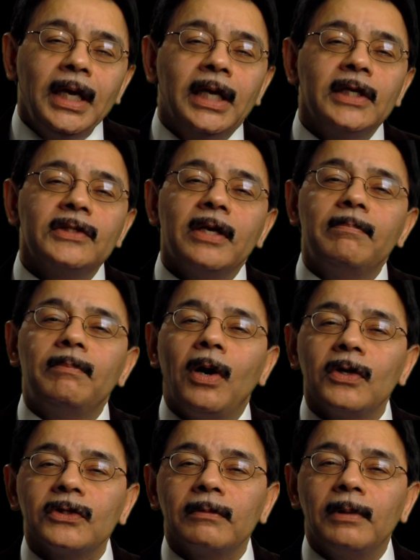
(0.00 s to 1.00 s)
It is
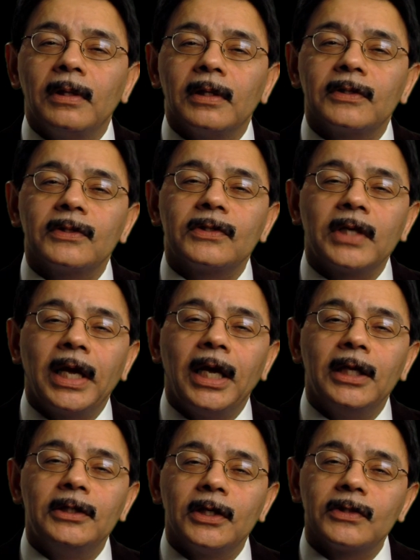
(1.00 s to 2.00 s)
impossible to
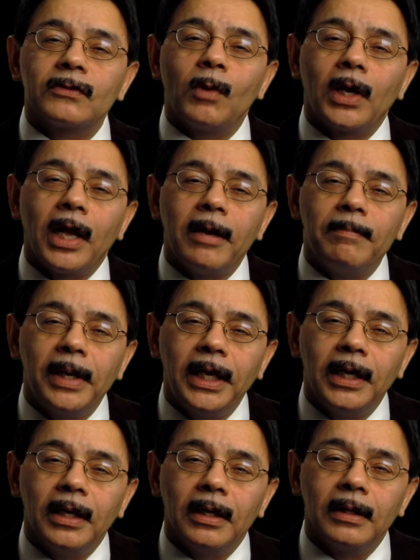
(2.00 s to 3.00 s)
say just what I
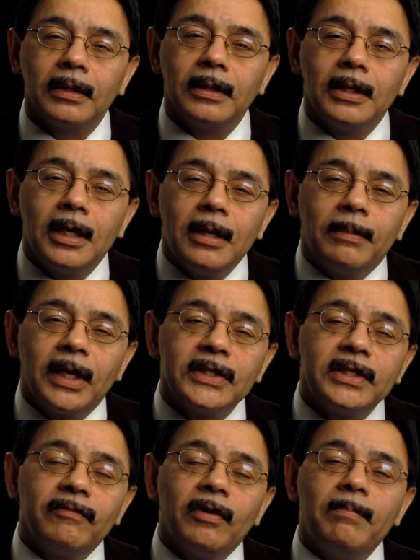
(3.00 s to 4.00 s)
mean, but
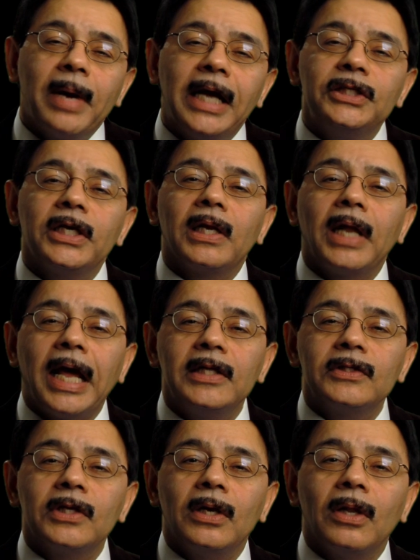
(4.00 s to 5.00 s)
as if a magic
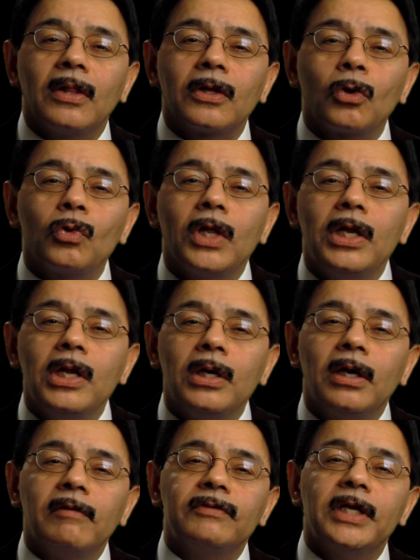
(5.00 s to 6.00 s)
lantern threw the
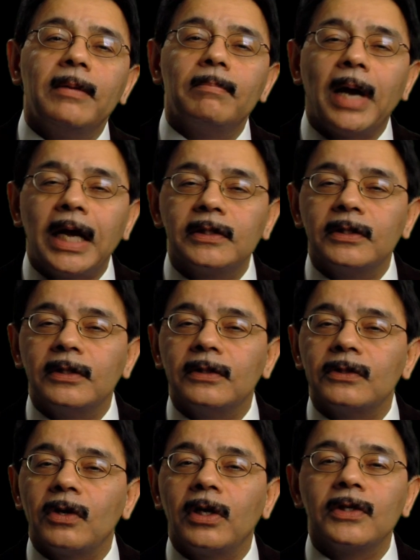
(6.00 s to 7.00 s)
nerves in
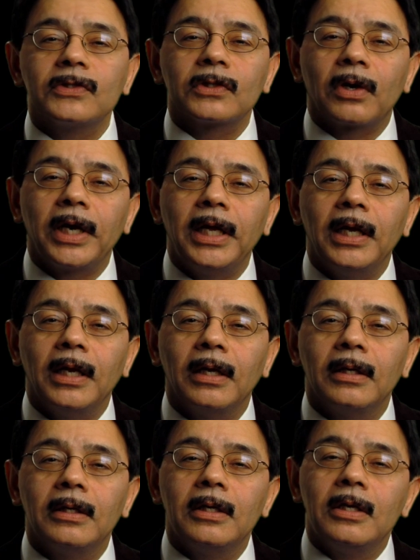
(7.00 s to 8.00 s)
patterns on a
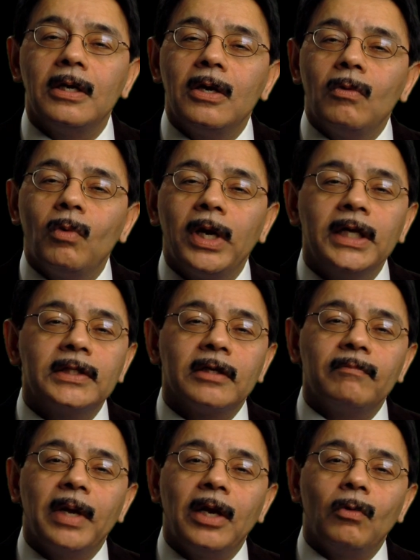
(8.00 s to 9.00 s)
screen, would it
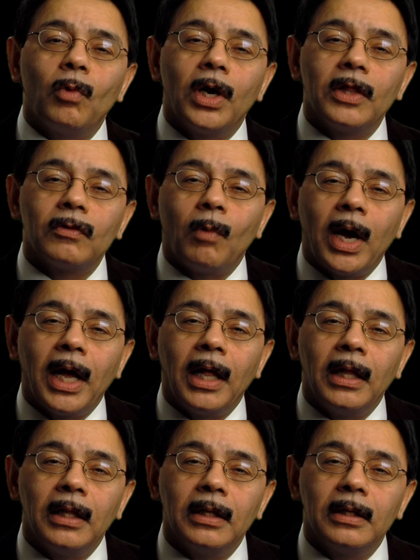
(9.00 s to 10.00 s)
have been
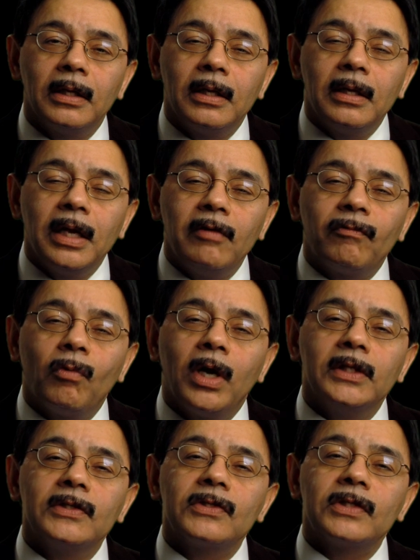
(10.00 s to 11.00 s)
worthwhile if
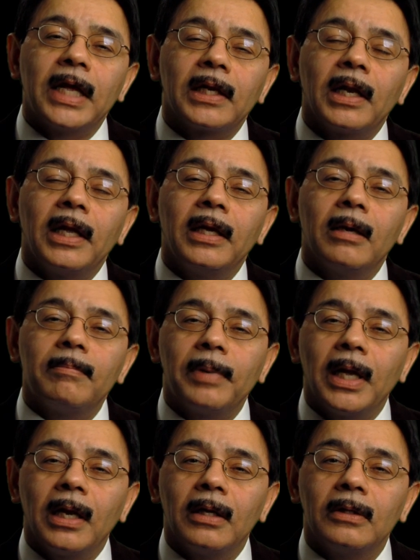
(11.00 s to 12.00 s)
one settling a
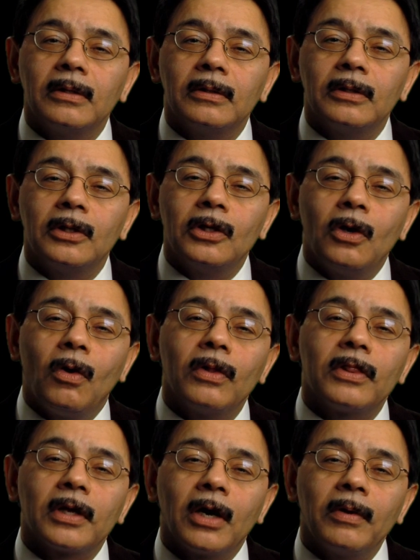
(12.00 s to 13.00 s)
pillow or
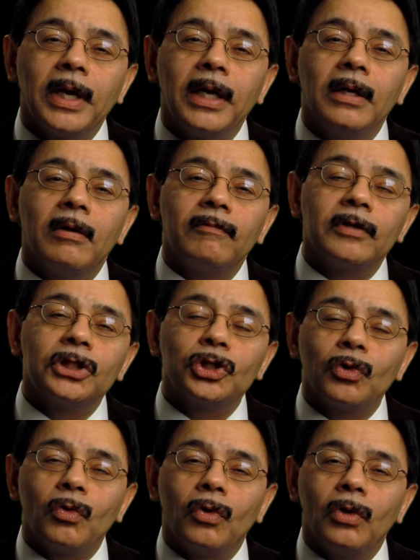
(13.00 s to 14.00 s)
throwing off a
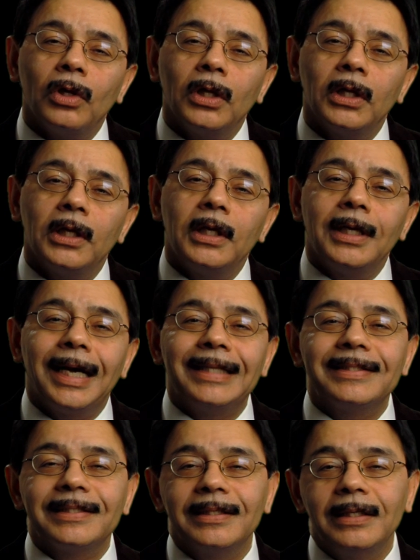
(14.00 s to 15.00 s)
shawl
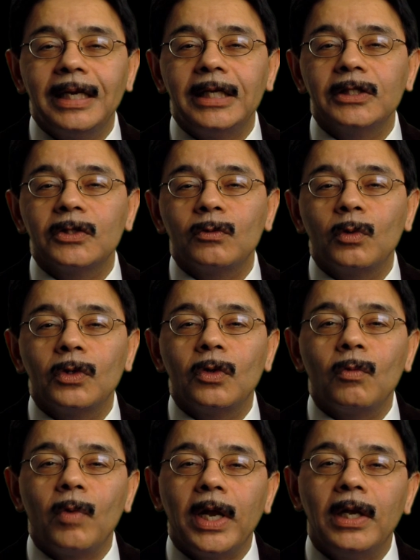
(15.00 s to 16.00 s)
and turning toward
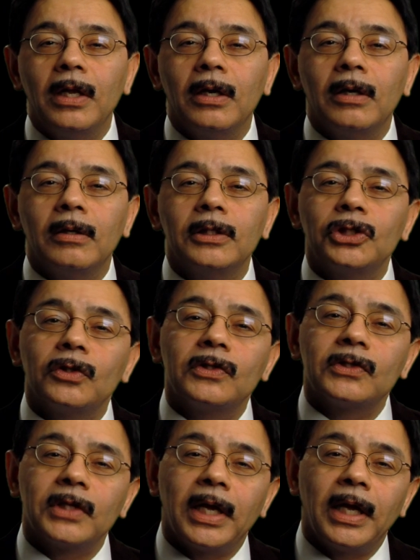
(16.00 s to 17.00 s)
the window
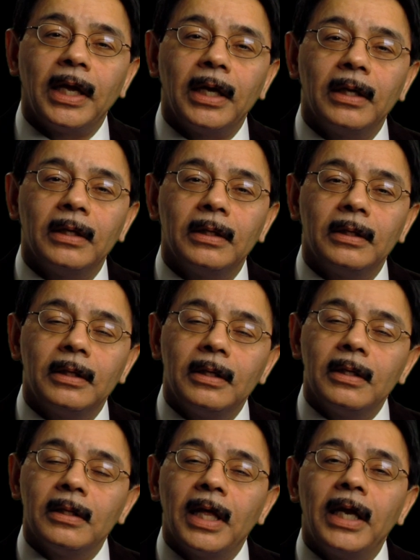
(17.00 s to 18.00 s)
should say,
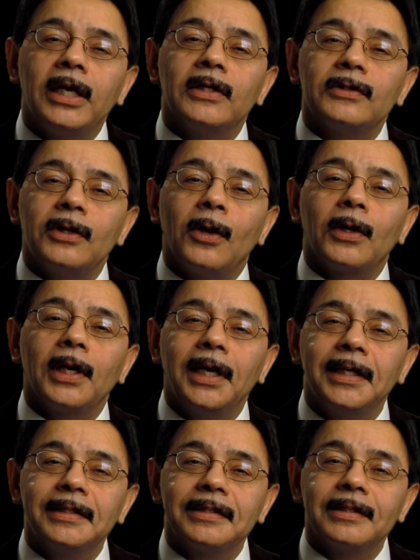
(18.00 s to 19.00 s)
that is not
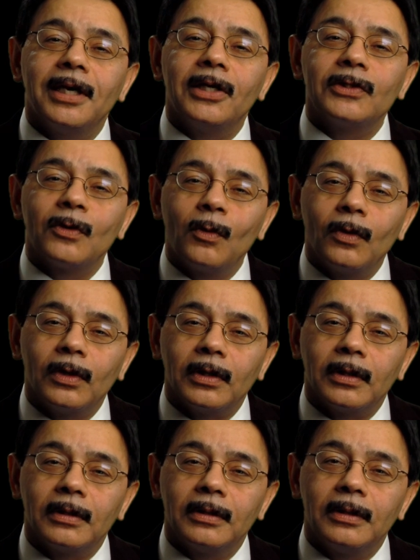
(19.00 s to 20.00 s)
it at
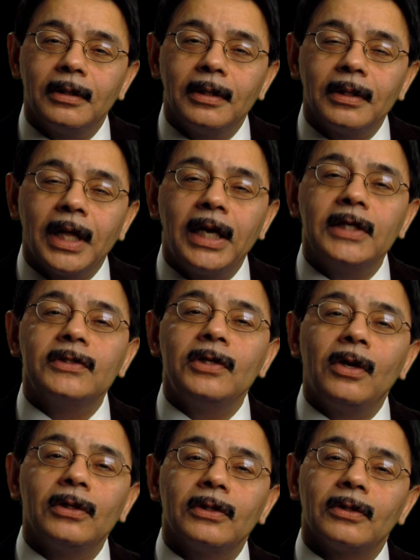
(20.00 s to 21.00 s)
all. That is
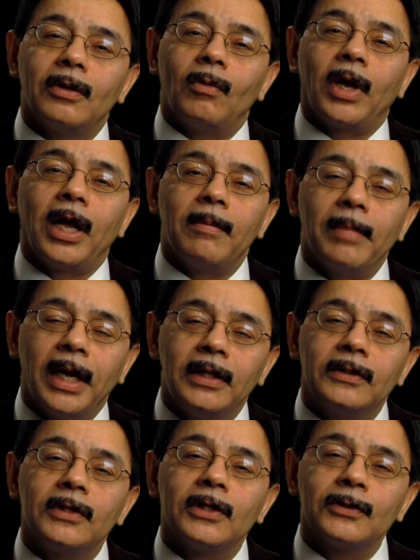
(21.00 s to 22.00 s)
not what I
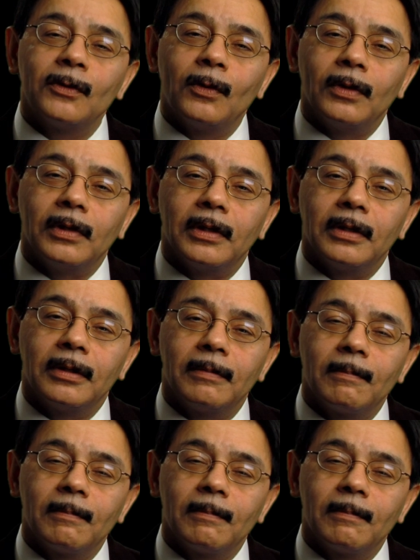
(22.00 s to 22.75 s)
meant at all.